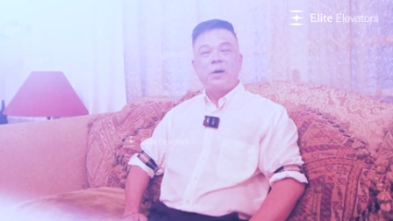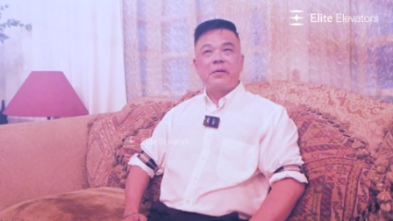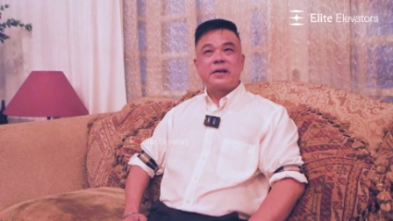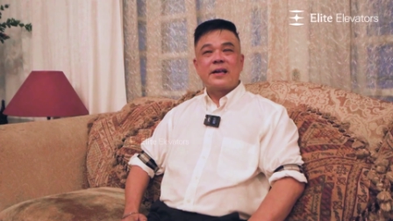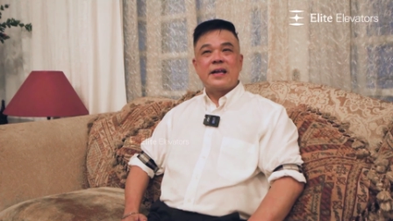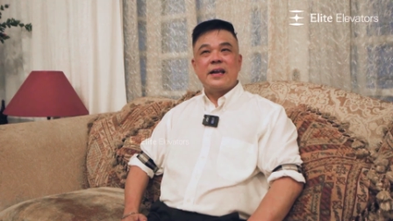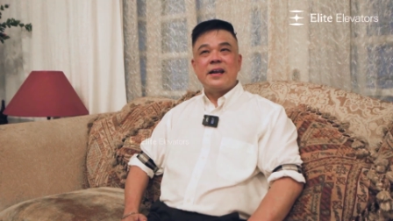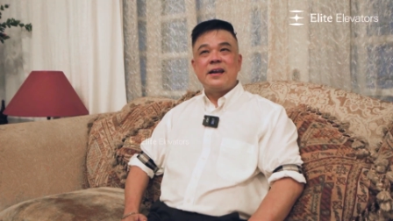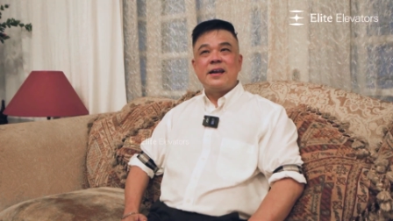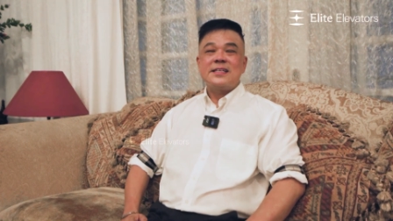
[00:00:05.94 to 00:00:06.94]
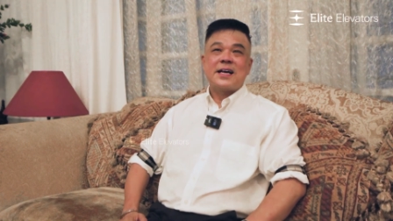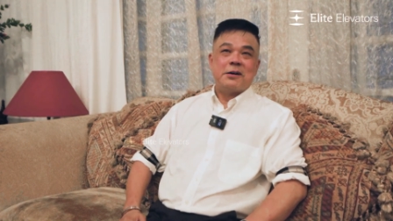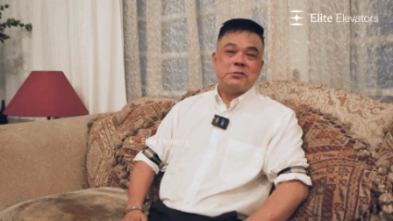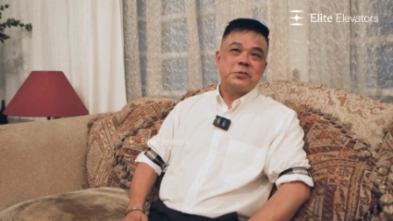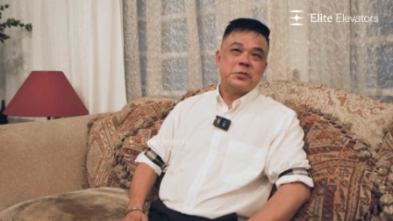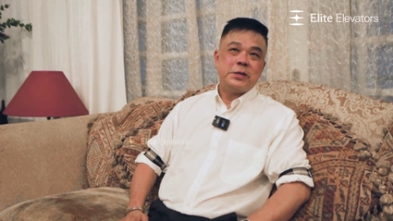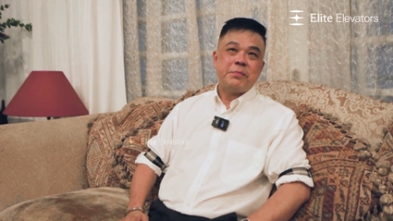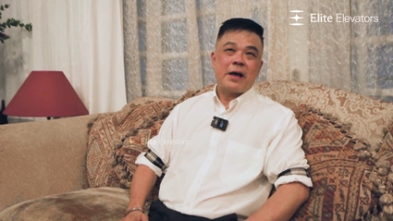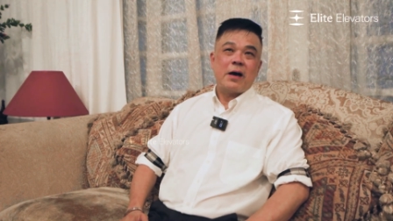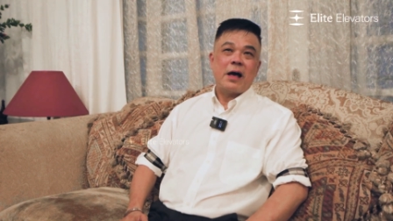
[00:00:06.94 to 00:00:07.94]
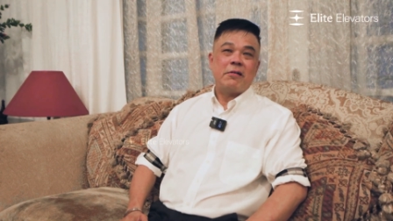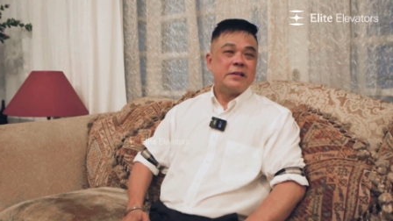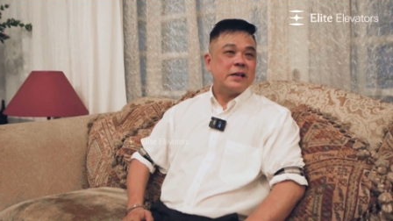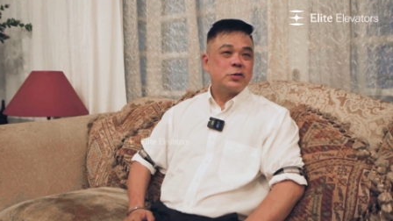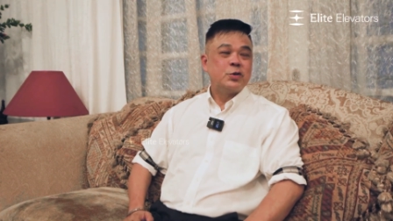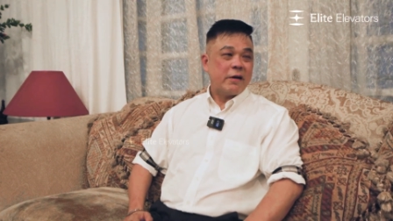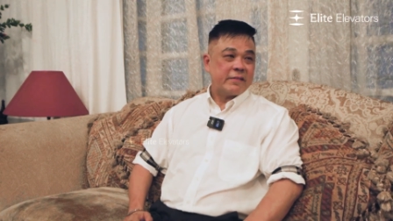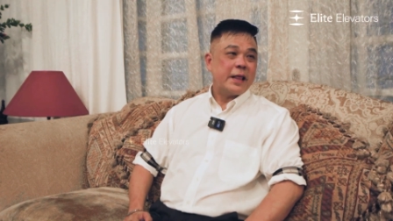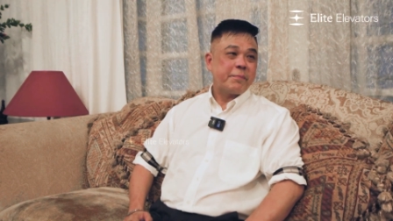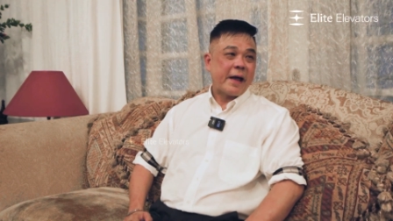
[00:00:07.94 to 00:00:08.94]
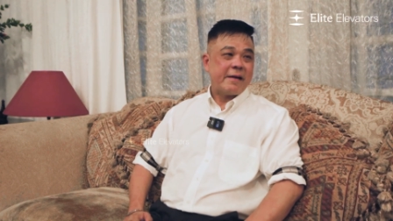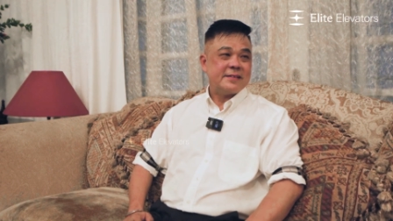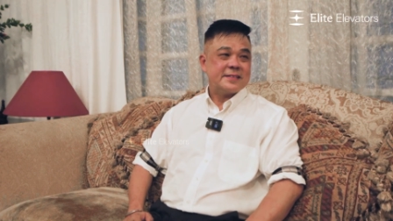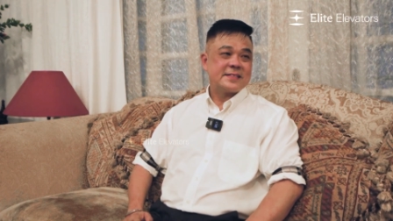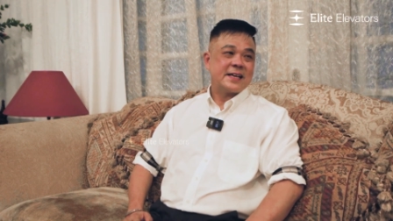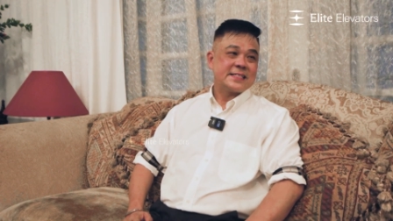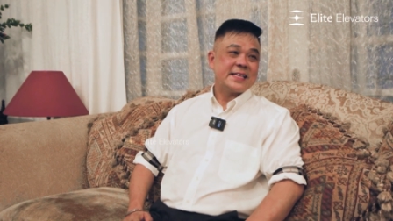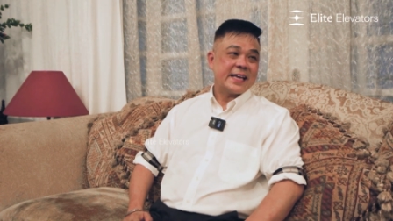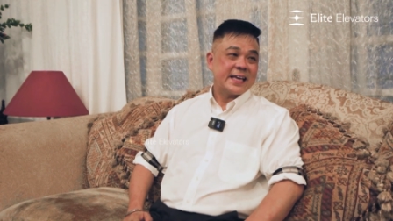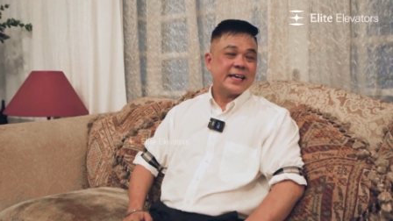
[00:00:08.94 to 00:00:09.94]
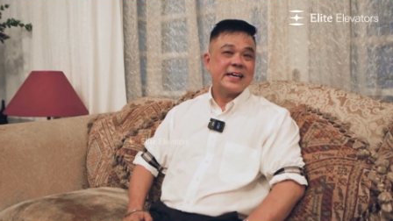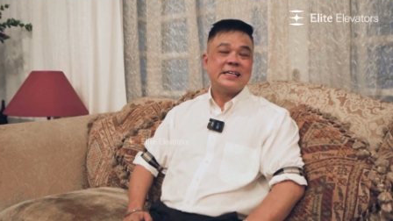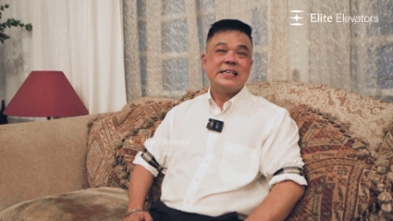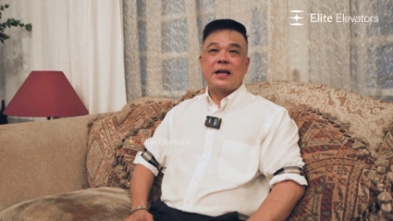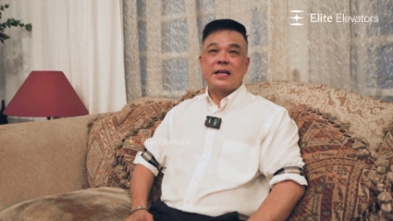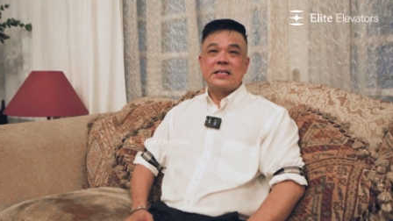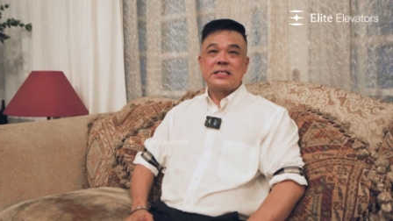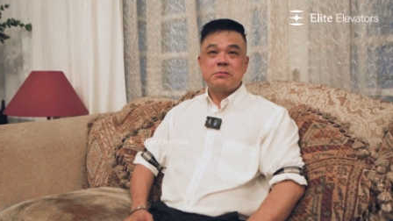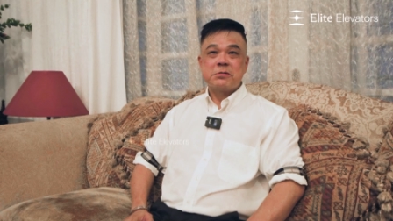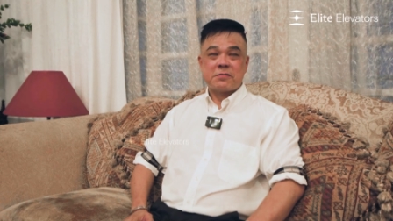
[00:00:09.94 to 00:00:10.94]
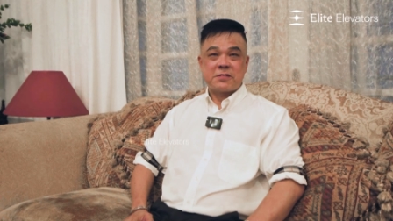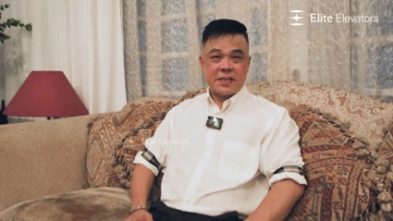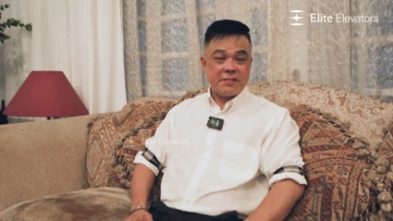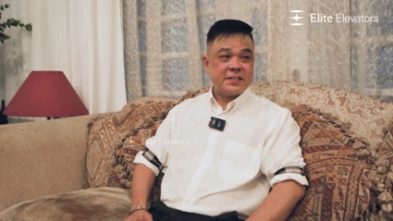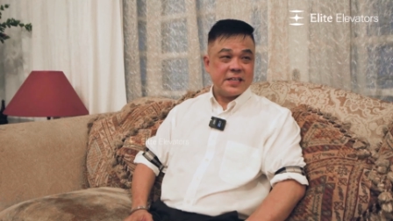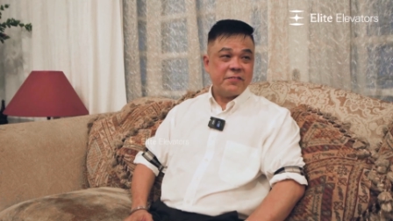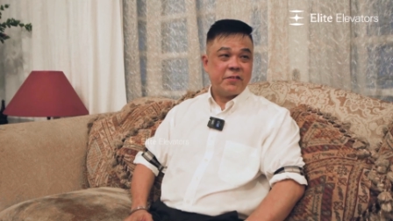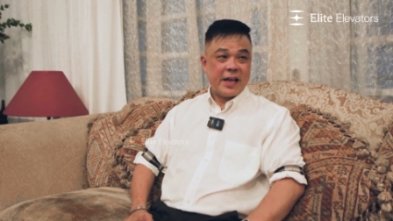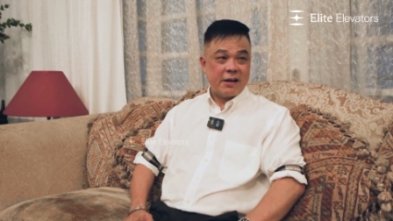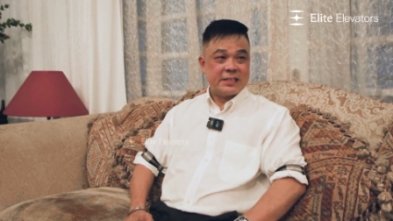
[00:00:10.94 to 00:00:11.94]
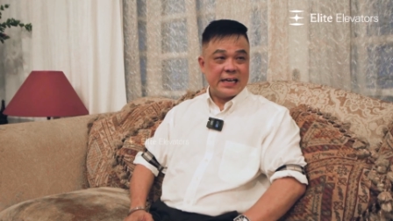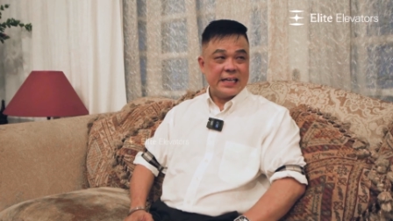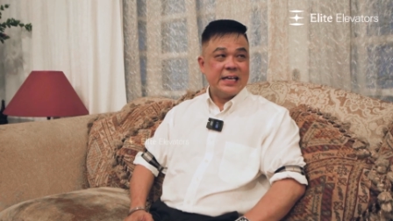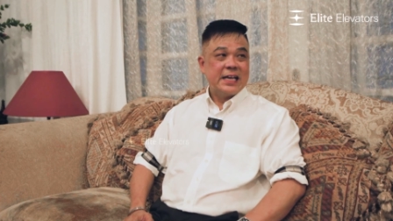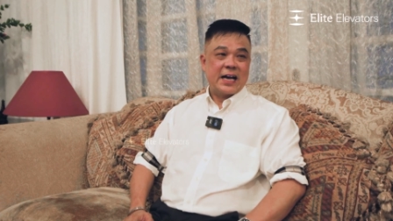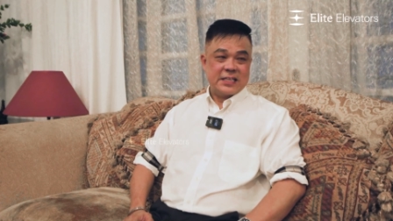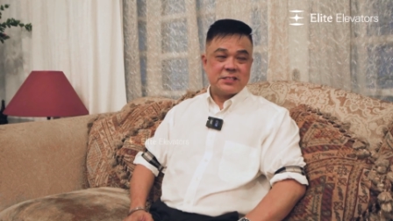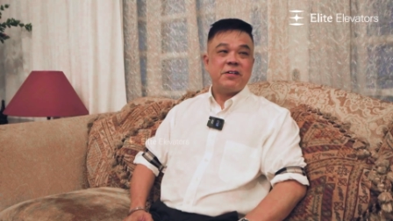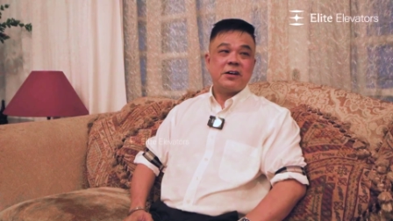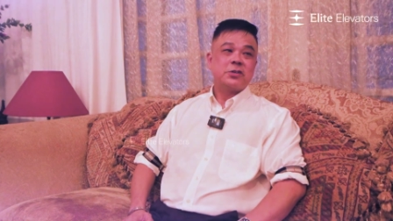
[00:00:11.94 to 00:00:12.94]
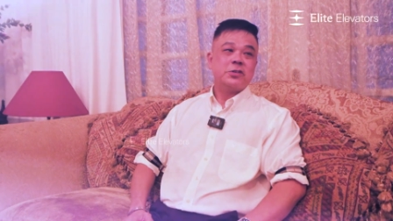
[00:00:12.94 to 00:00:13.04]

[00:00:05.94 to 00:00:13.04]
Well, in this house, only my two elderly parents are staying here, but in terms of safety for the elderly, it's very